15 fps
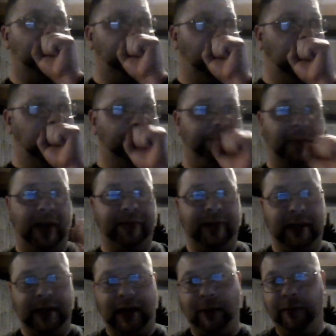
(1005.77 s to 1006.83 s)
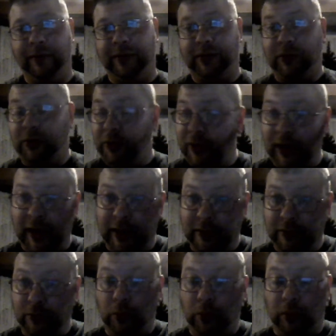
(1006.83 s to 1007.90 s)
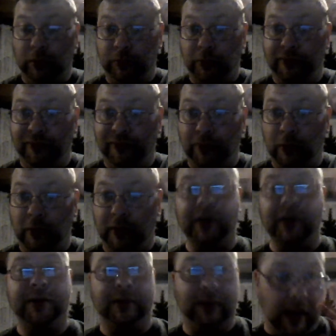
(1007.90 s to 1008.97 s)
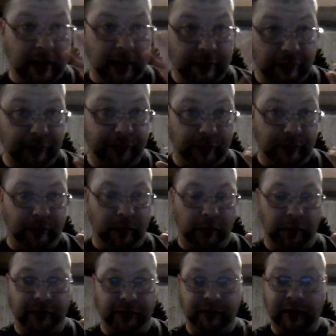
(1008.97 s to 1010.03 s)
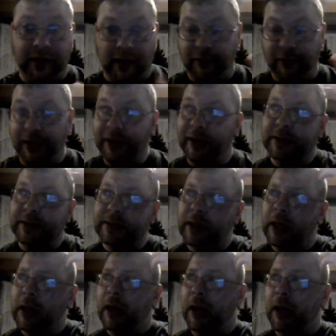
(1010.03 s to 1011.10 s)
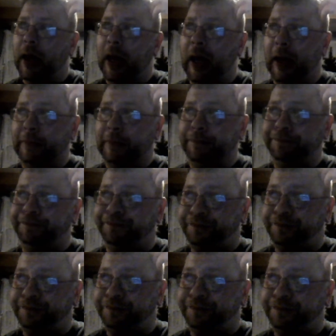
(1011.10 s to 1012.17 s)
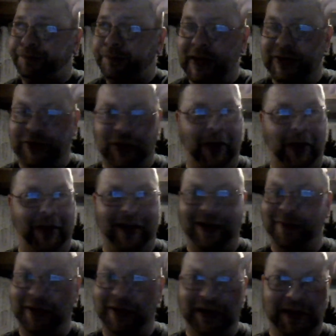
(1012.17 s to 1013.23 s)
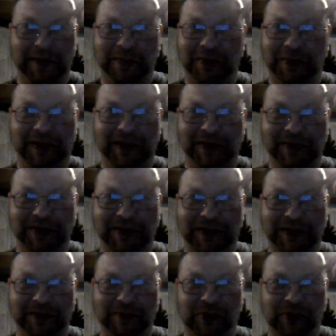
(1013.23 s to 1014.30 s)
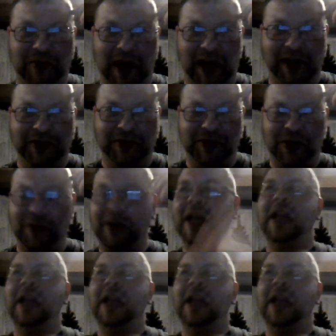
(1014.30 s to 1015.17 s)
I think I would create World War IV because God knows we're in World War III now, right, guys? Um, Sorry, I don't mean to get political. Just cracking a joke.